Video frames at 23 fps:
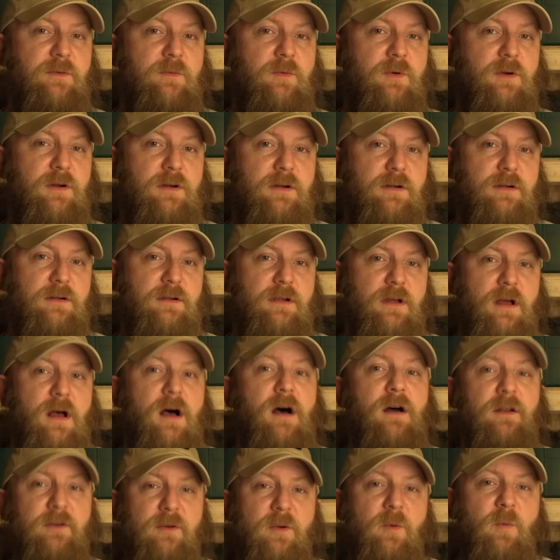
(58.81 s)
were
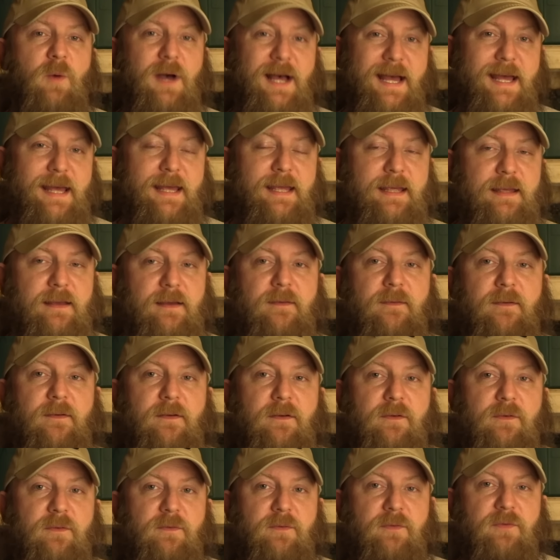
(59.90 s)
underway
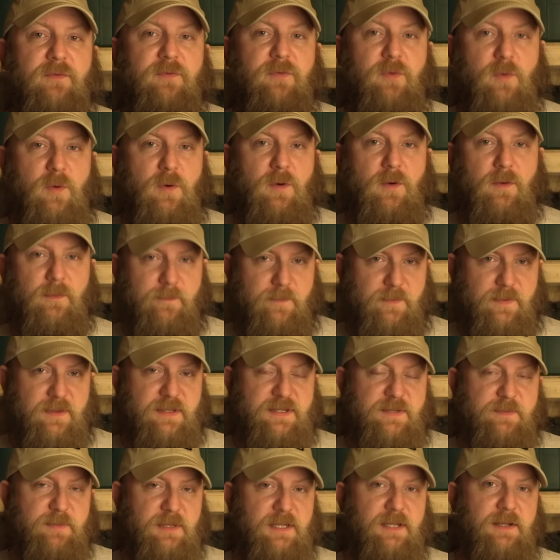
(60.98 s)
for
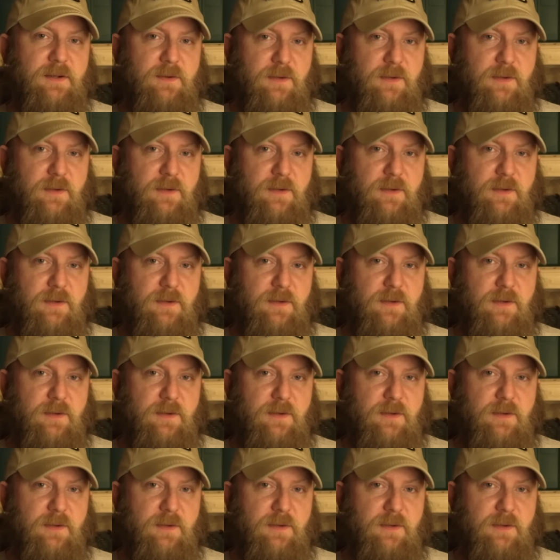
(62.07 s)
this plea